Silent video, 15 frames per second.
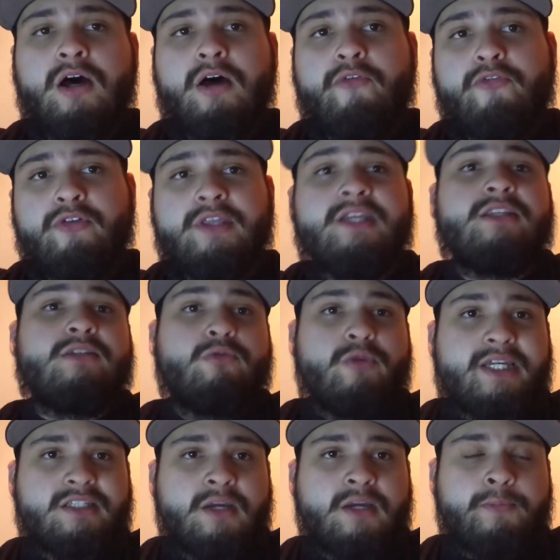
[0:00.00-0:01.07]
for this
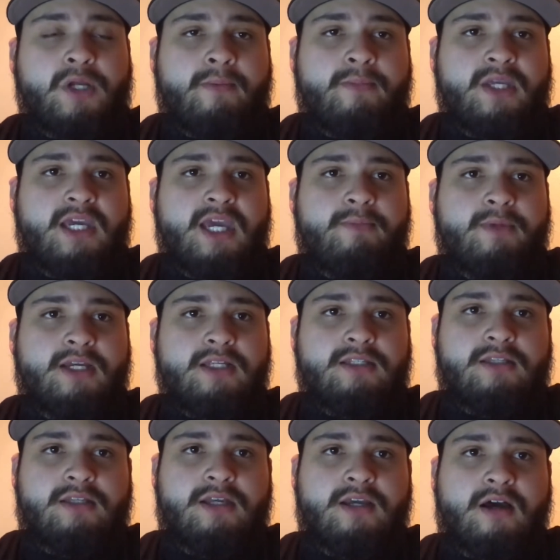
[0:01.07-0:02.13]
week's upcoming game
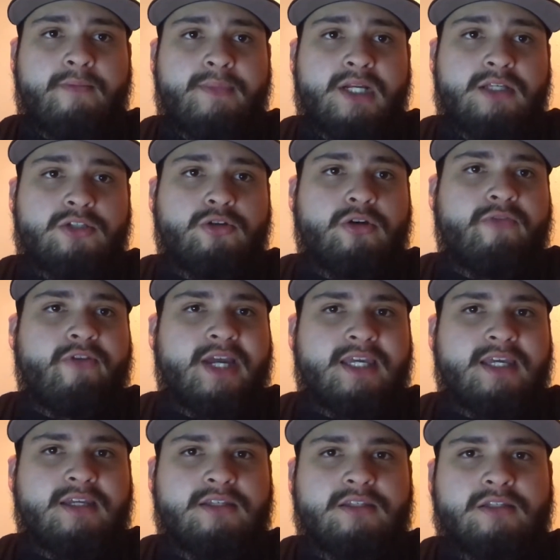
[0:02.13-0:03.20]
against the Minnesota
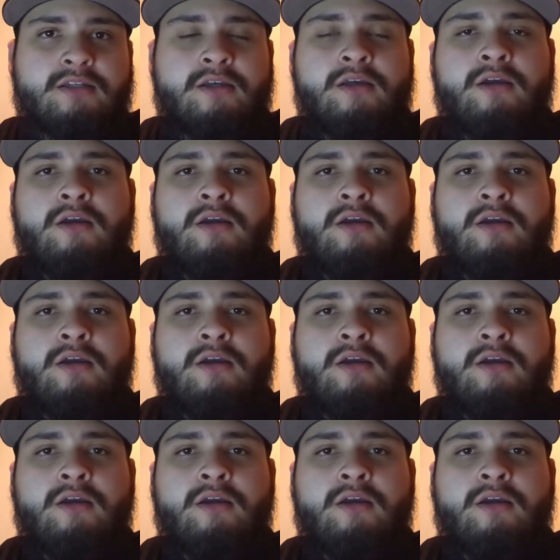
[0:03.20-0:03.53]
Vikings.